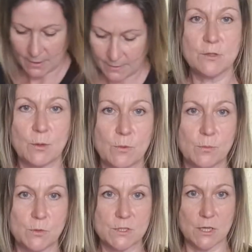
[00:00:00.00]
That one
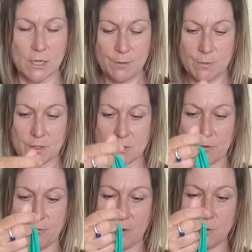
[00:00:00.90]
more time. So
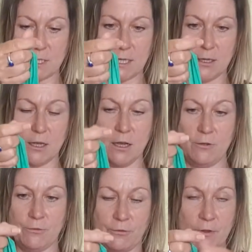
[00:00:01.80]
fold it in
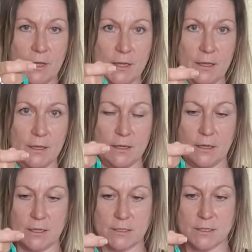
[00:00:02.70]
half
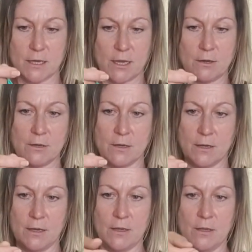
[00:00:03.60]
like so,
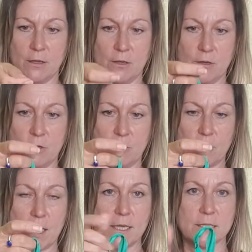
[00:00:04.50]

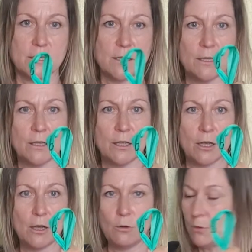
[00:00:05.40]
create
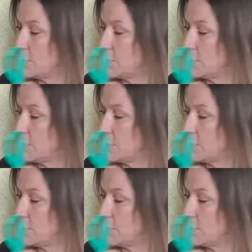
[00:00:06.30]
a hole at